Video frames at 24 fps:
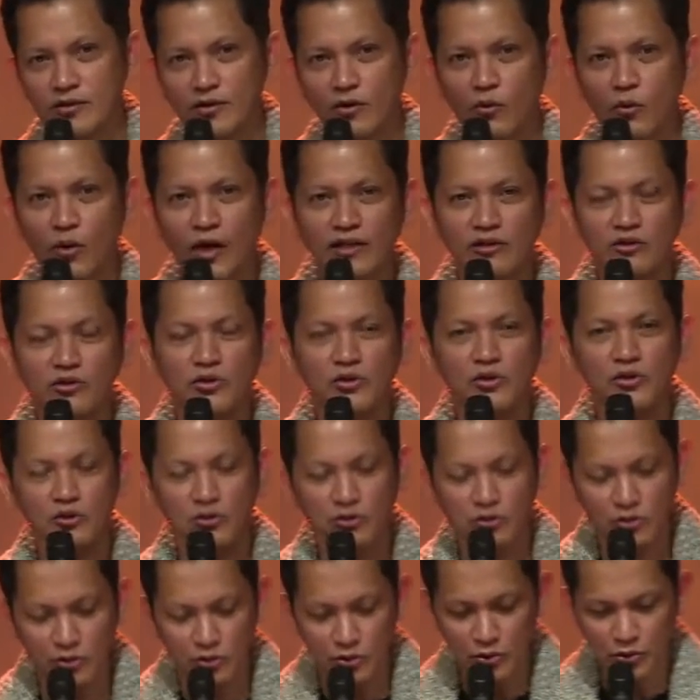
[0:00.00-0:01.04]
What do you
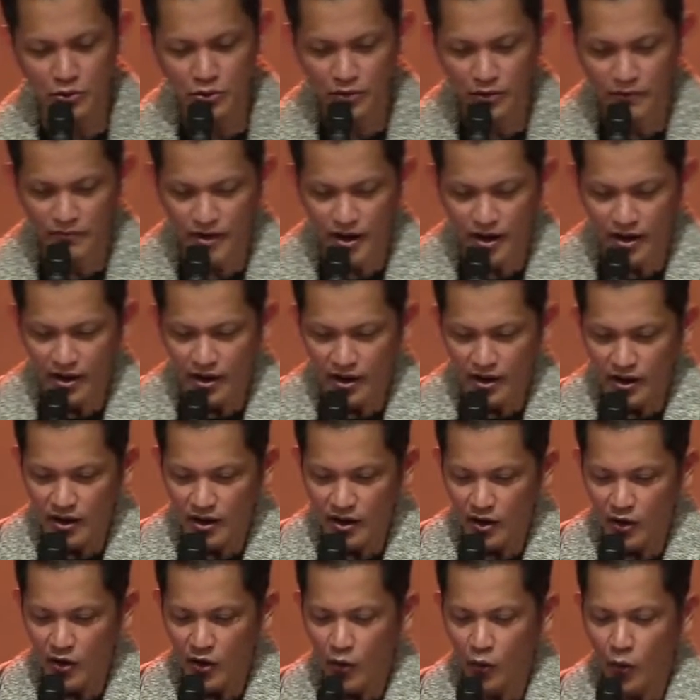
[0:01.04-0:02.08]
do
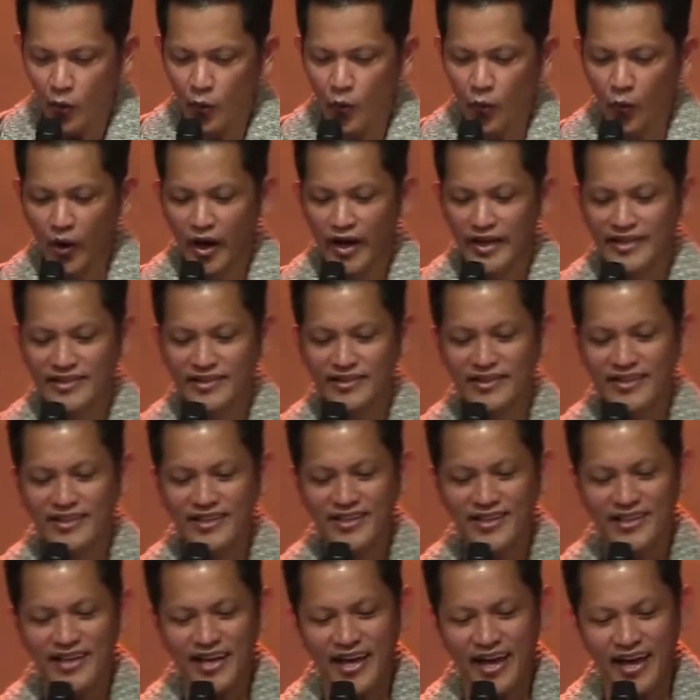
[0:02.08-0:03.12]
when
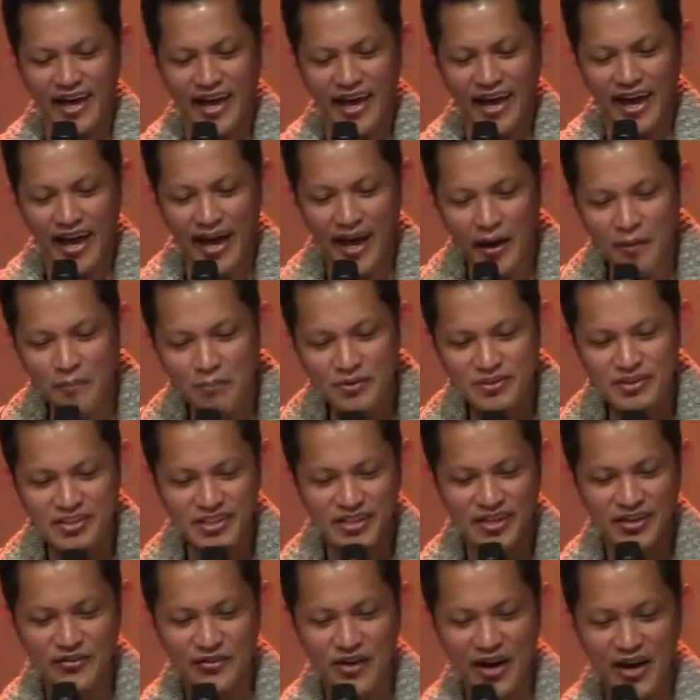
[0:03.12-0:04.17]

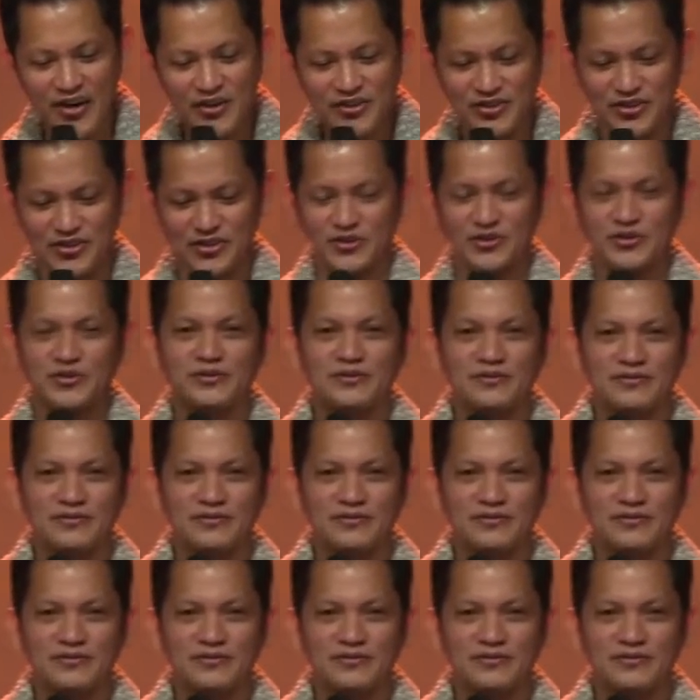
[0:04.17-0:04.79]
everything around you